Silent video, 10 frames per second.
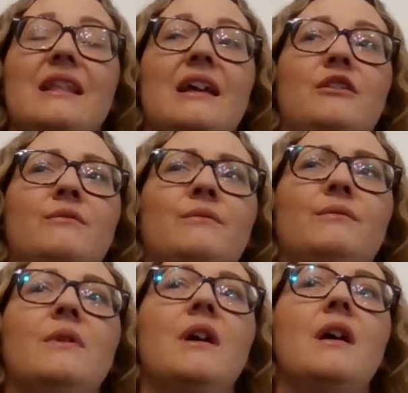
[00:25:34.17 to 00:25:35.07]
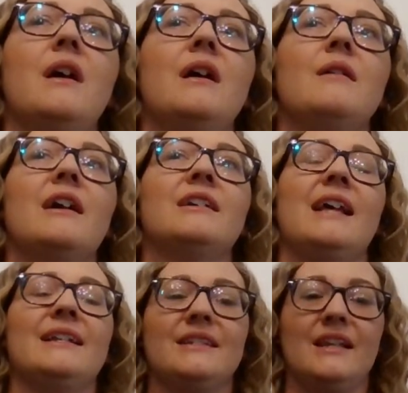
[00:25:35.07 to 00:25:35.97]
that you, because
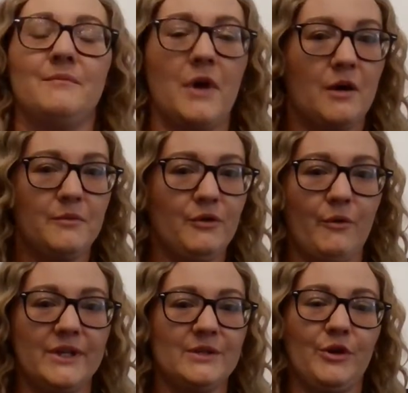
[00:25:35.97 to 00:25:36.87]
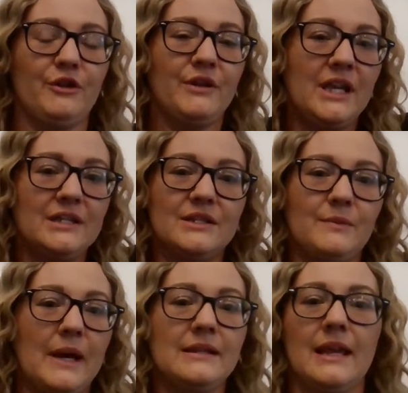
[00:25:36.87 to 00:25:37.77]
as like mom, you always bring your kids,
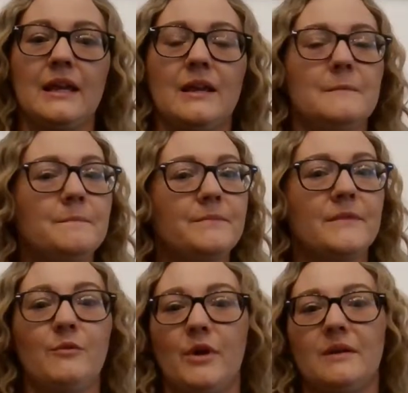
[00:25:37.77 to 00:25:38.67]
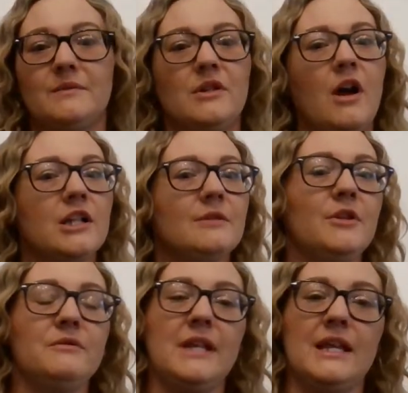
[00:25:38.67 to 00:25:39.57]
right? Like, you bring them to the
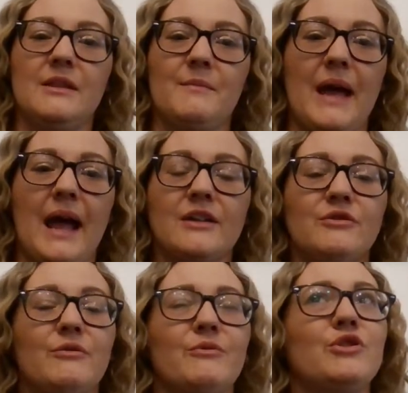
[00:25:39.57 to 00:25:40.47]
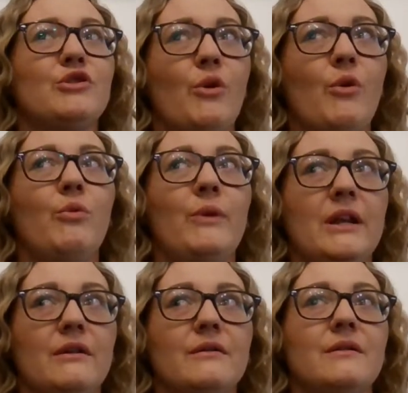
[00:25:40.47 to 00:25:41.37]
hospital, you take them back. So it was so
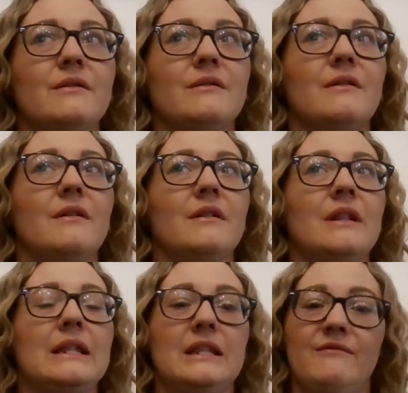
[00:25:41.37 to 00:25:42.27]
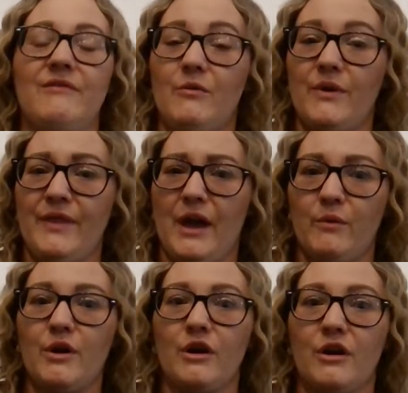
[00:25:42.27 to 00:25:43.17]
weird, like, leaving
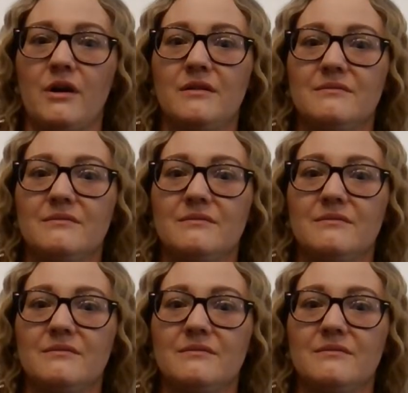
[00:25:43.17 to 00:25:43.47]
without her.